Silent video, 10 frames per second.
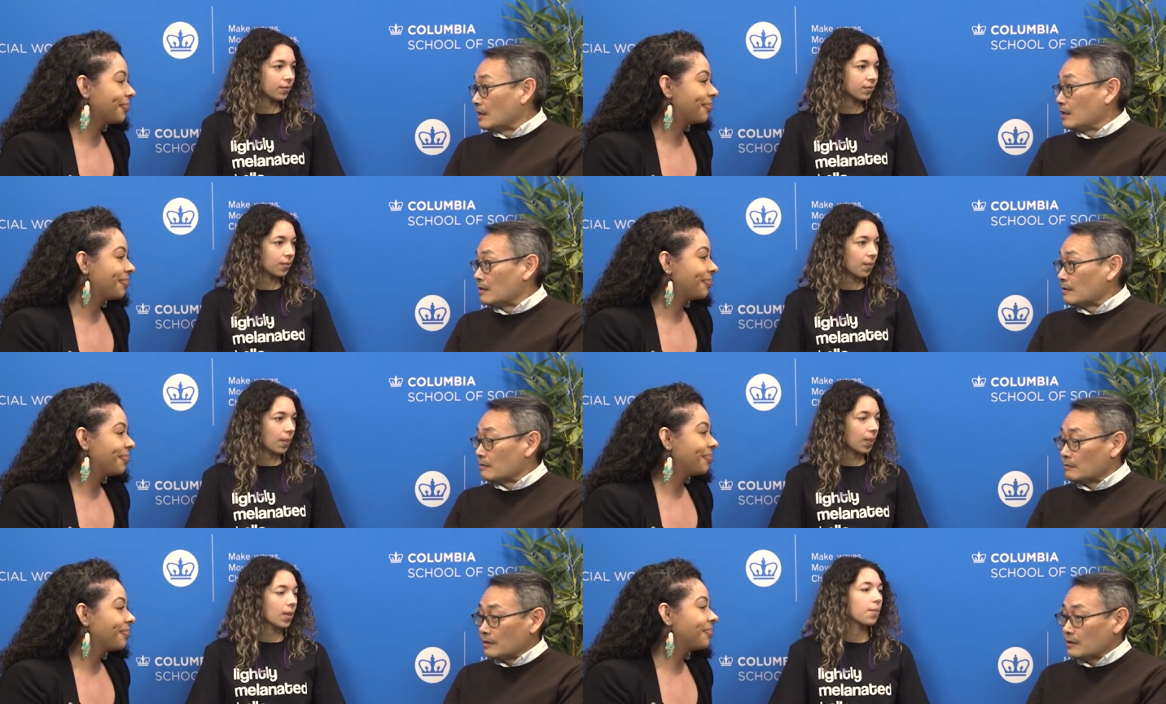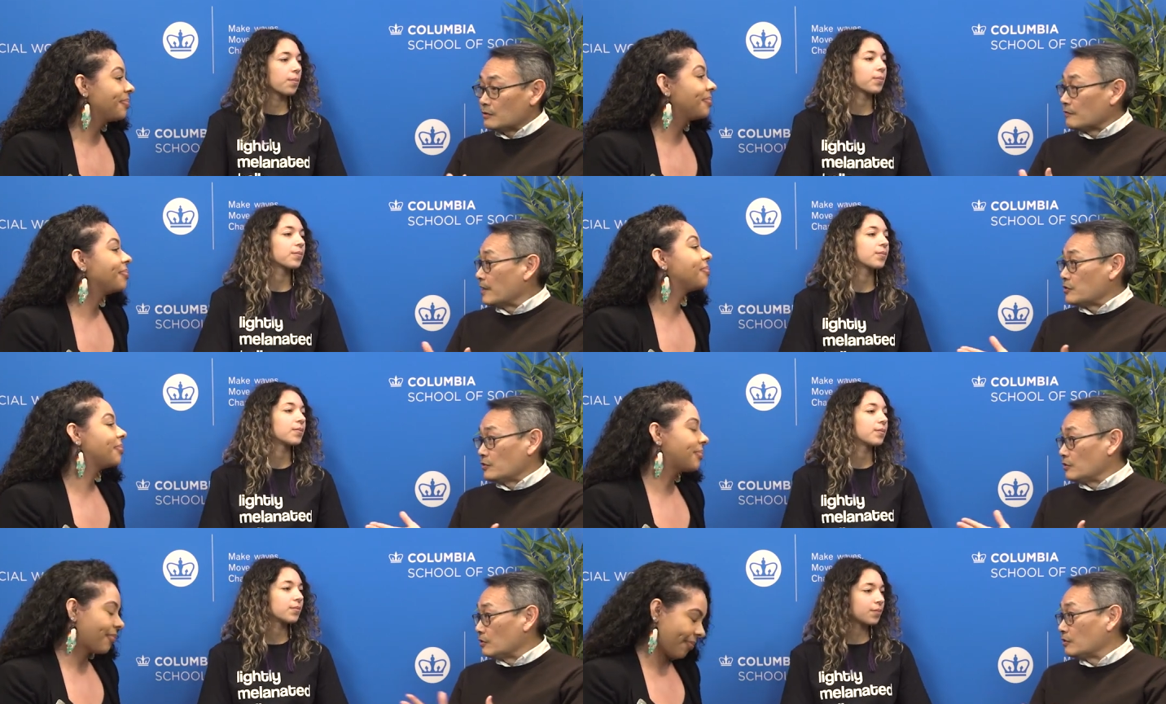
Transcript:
Speaker 1: uh, interventions